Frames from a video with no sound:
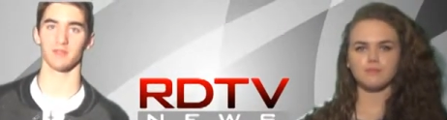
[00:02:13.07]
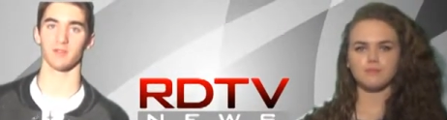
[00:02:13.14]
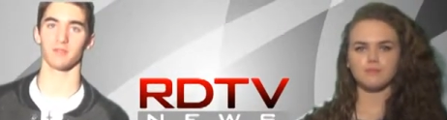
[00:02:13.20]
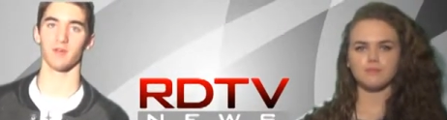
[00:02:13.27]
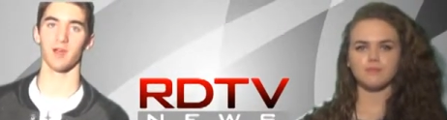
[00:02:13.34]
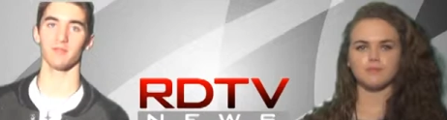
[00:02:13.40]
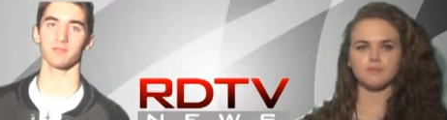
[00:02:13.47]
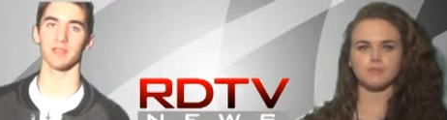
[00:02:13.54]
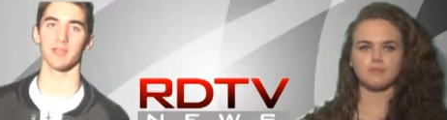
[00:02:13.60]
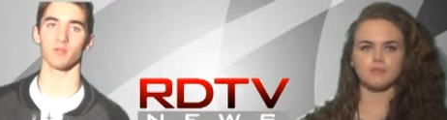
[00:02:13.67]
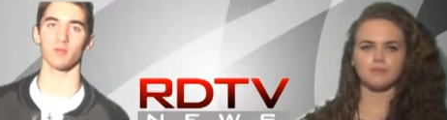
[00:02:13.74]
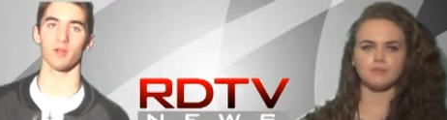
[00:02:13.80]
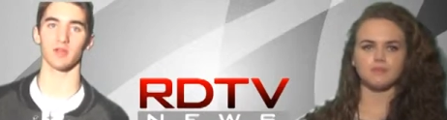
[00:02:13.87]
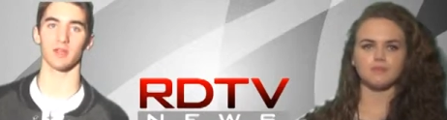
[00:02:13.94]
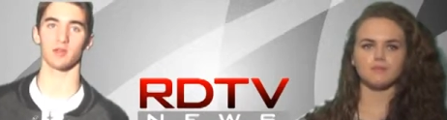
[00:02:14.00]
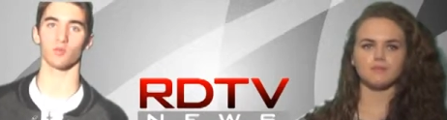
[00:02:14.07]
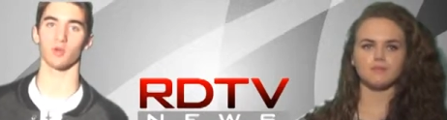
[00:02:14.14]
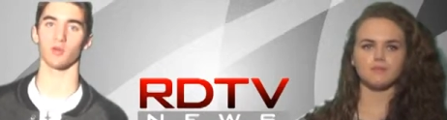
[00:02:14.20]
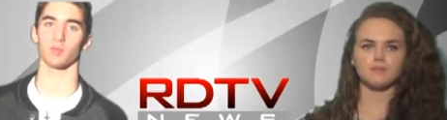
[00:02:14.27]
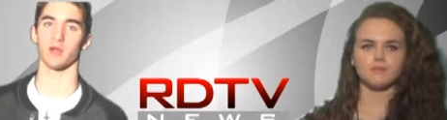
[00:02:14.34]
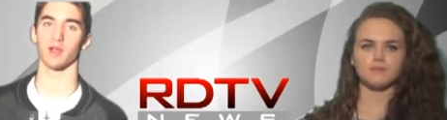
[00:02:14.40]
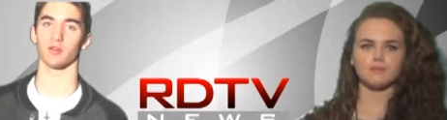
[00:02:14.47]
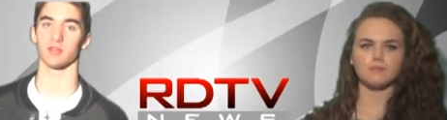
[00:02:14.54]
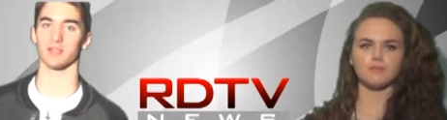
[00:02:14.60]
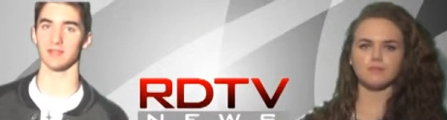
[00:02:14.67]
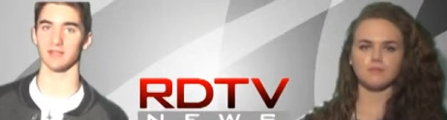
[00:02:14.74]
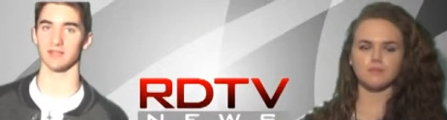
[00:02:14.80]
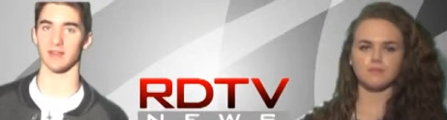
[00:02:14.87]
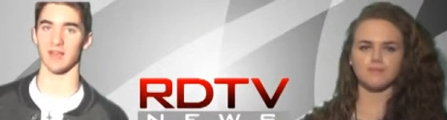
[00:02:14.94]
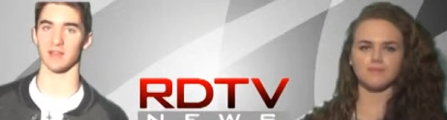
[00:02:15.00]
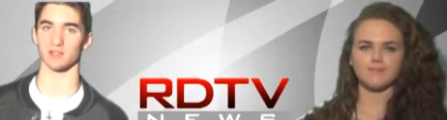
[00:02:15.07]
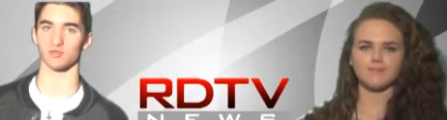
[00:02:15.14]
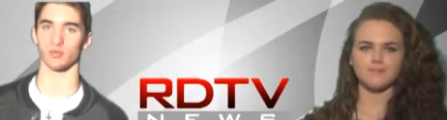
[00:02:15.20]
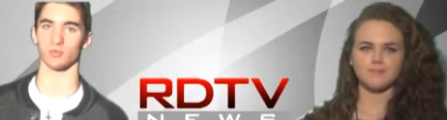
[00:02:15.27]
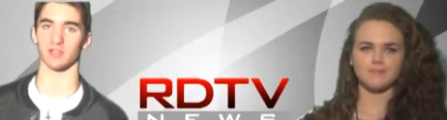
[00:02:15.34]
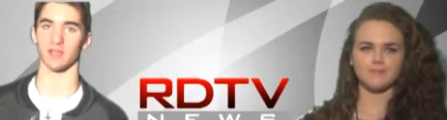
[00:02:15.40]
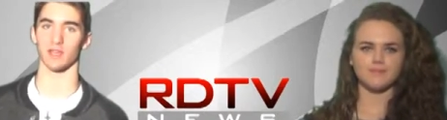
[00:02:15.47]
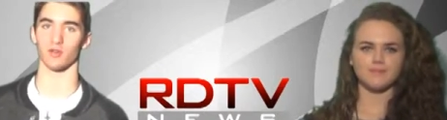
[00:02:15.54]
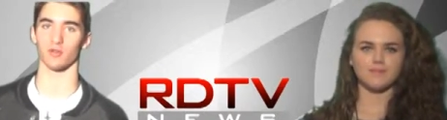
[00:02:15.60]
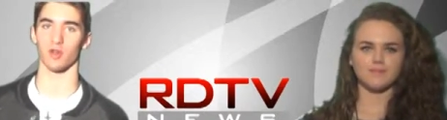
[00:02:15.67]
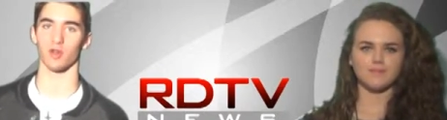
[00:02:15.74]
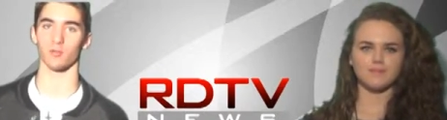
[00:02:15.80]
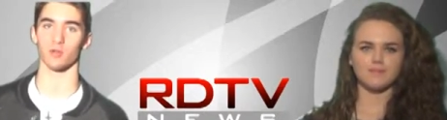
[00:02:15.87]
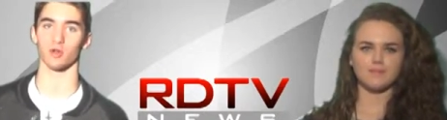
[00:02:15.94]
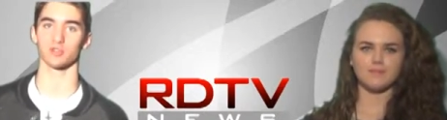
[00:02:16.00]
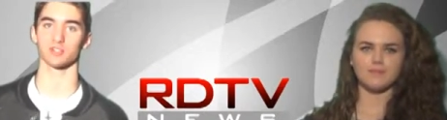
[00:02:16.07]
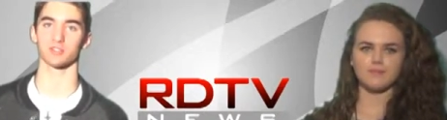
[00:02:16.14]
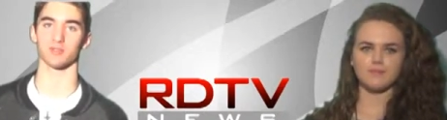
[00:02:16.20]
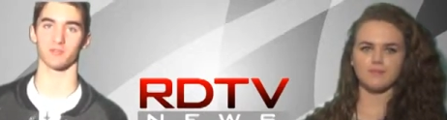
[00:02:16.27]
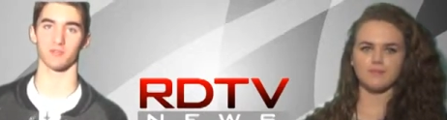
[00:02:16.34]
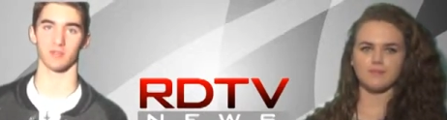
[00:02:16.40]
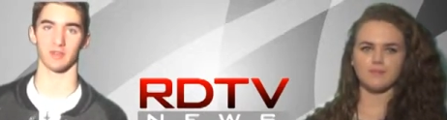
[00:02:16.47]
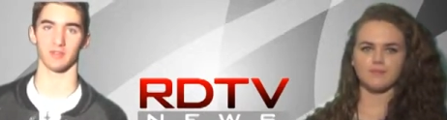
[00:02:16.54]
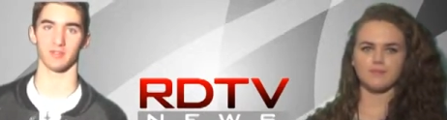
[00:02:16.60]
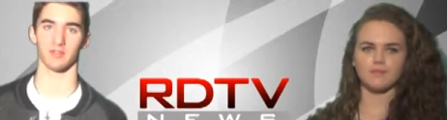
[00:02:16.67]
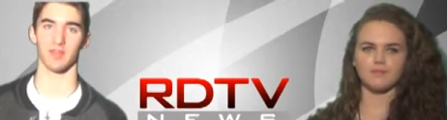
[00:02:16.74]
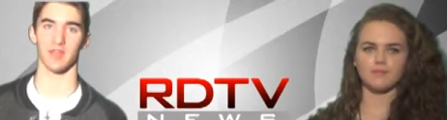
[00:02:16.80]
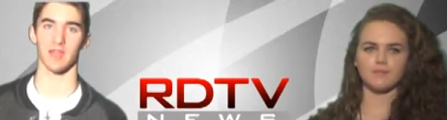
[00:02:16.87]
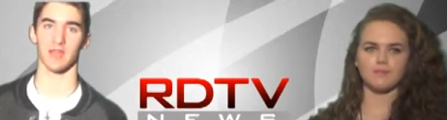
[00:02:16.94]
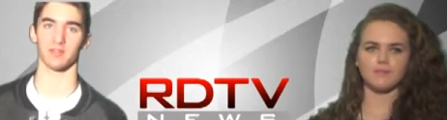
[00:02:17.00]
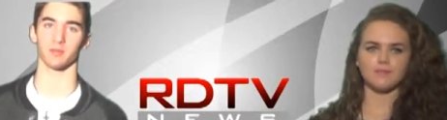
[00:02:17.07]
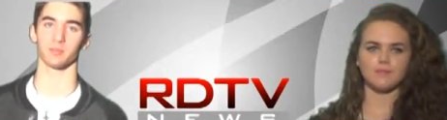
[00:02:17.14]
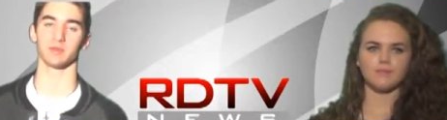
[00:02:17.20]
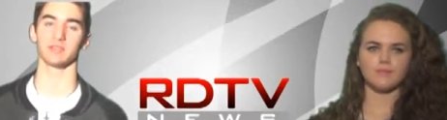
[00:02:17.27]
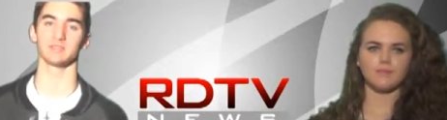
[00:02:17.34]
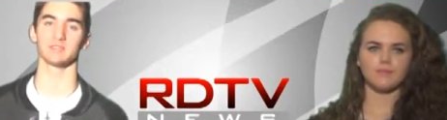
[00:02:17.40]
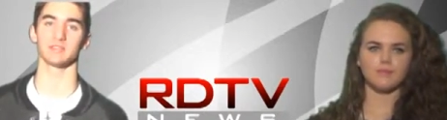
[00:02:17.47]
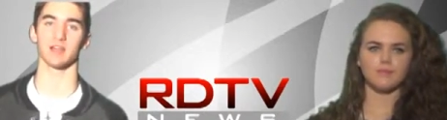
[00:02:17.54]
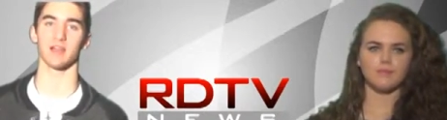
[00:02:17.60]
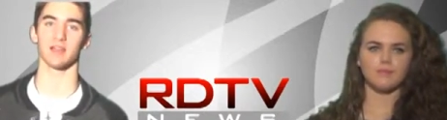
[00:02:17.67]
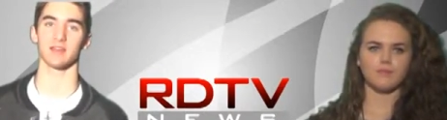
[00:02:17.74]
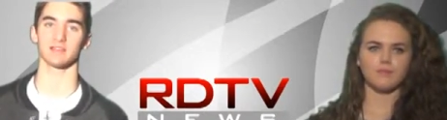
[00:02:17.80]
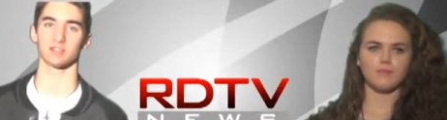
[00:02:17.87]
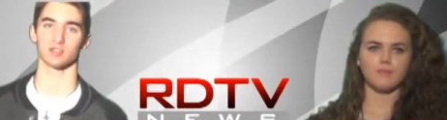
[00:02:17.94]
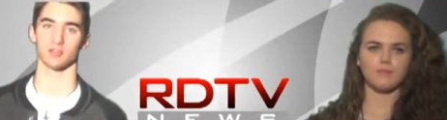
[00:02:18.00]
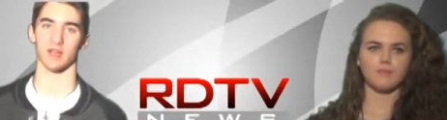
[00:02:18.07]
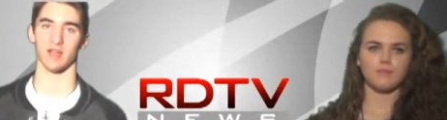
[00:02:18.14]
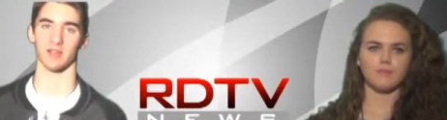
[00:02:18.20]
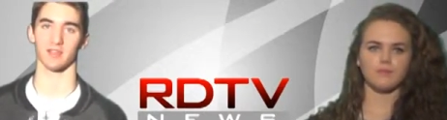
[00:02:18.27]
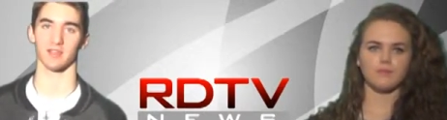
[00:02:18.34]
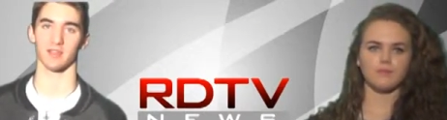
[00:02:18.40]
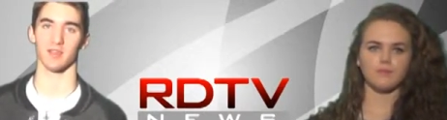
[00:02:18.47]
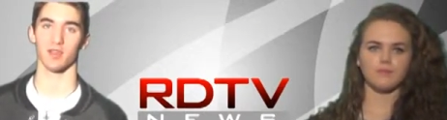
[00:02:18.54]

Speaker 1: The 5K run and 1 mile kitty dash will be held on March the 5th at the PCIS track.